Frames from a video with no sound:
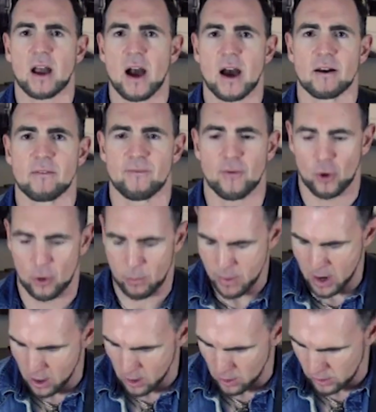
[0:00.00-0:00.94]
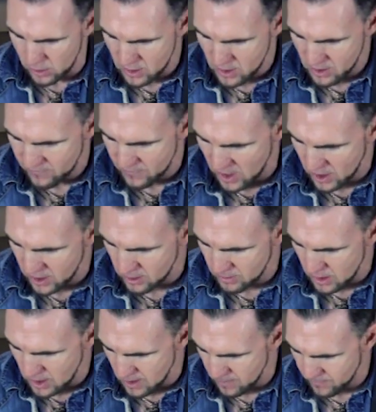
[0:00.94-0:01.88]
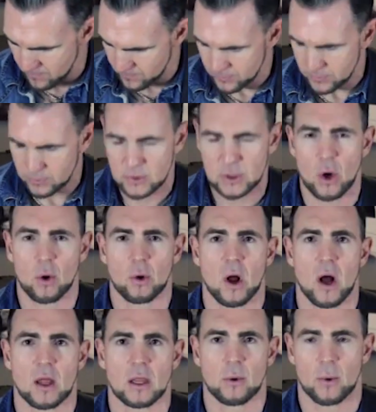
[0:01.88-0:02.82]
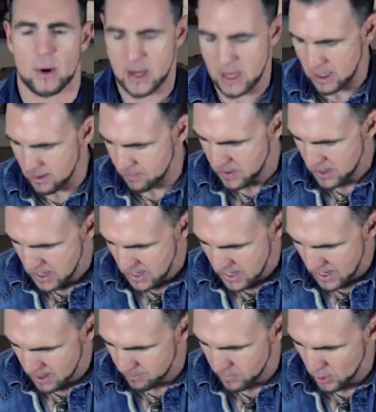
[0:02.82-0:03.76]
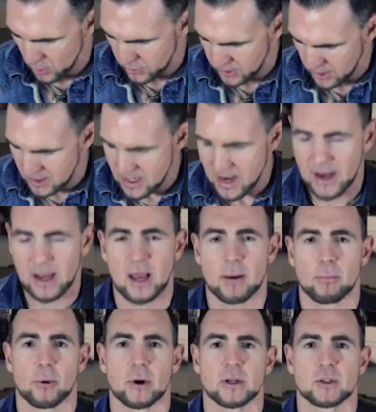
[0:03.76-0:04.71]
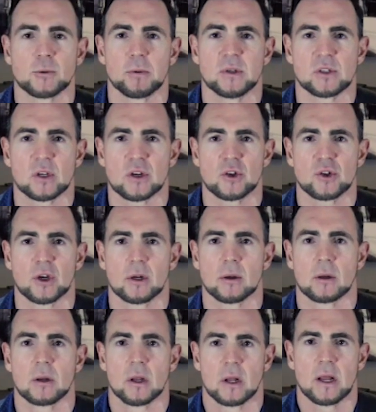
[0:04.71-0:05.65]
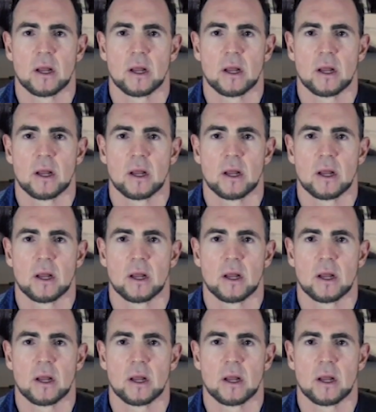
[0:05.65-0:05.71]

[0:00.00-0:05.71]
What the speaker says: kind of full barrel. Volume up, tone all the way up, and both neck and bridge position